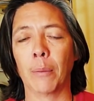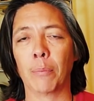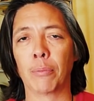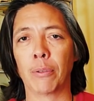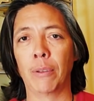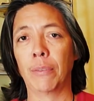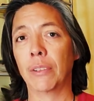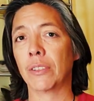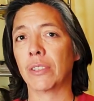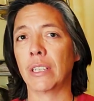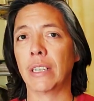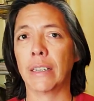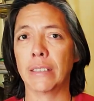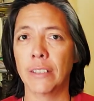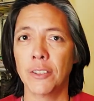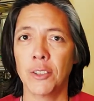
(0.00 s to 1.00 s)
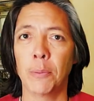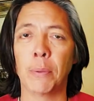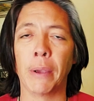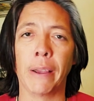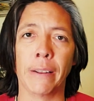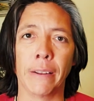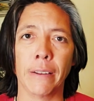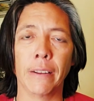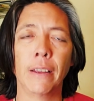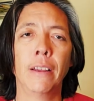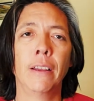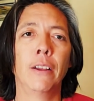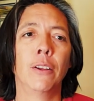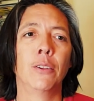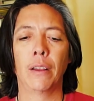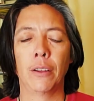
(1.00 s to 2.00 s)
previously anticipated.
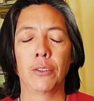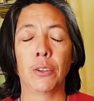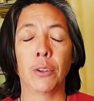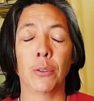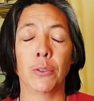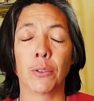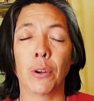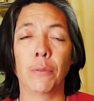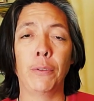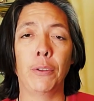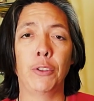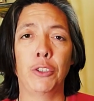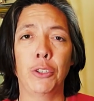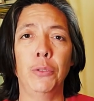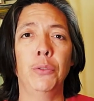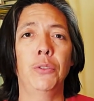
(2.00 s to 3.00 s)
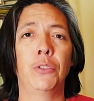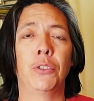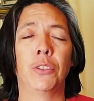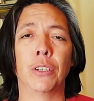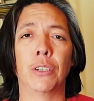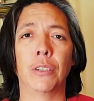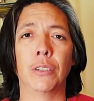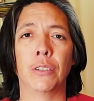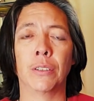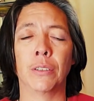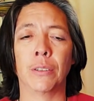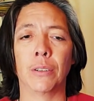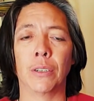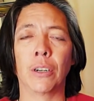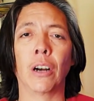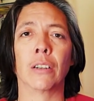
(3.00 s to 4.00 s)
So if you choose
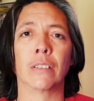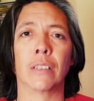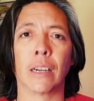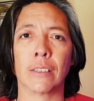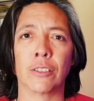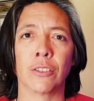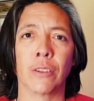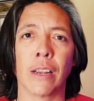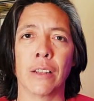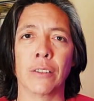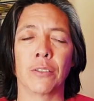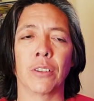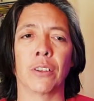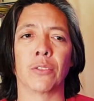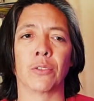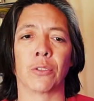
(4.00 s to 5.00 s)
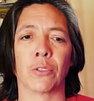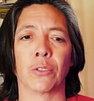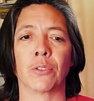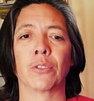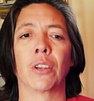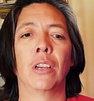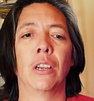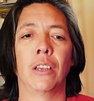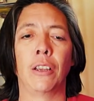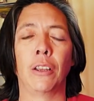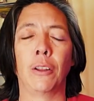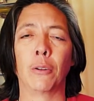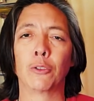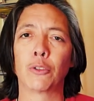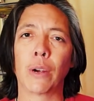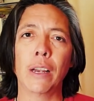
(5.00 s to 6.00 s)
to contact your ancestors, you
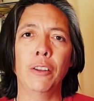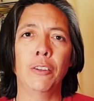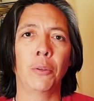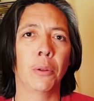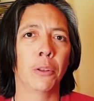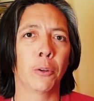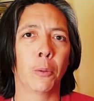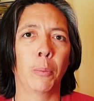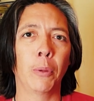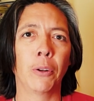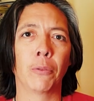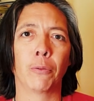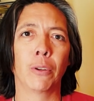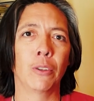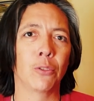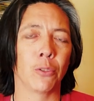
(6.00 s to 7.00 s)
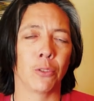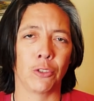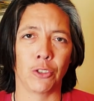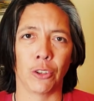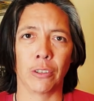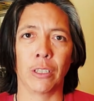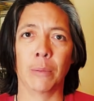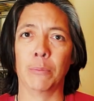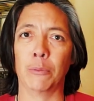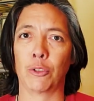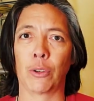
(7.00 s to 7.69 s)
know, try and do a little bit of research on them.